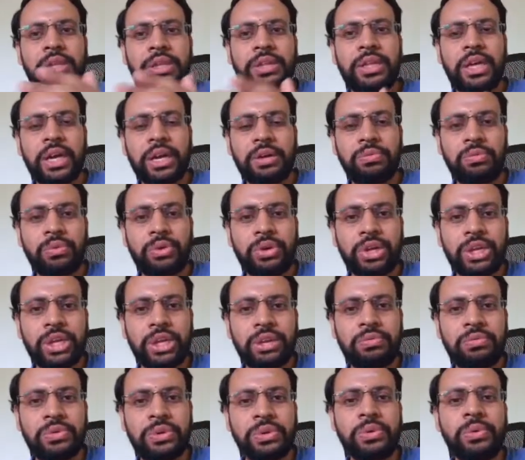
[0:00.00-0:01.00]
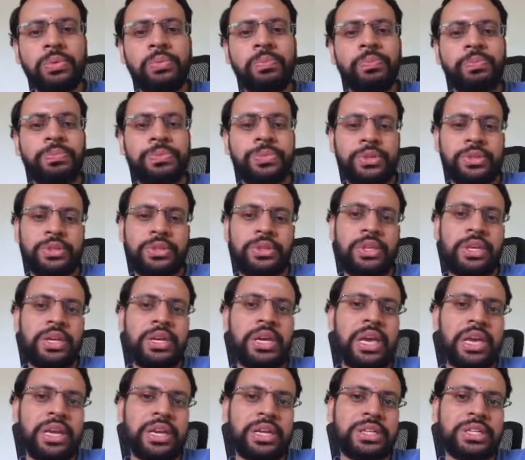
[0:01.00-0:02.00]
That would give you the
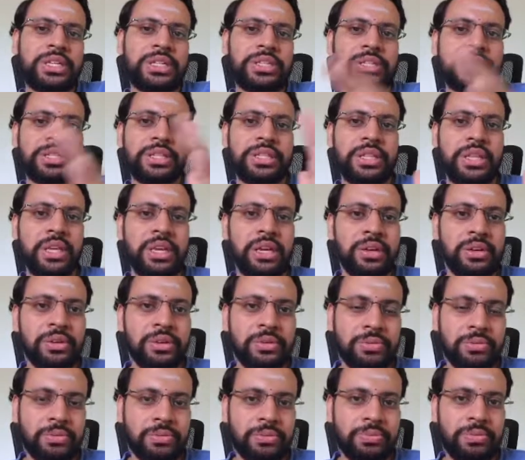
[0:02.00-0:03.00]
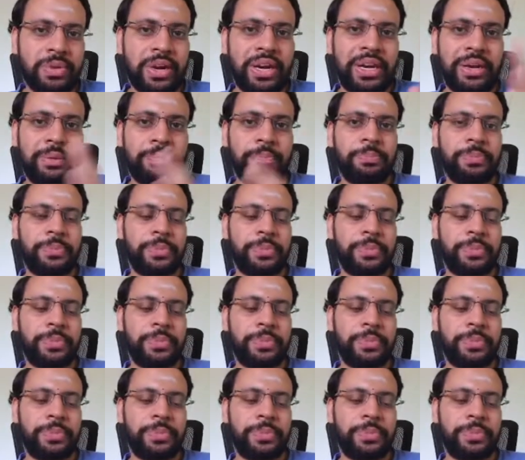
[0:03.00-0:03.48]
directions in the y.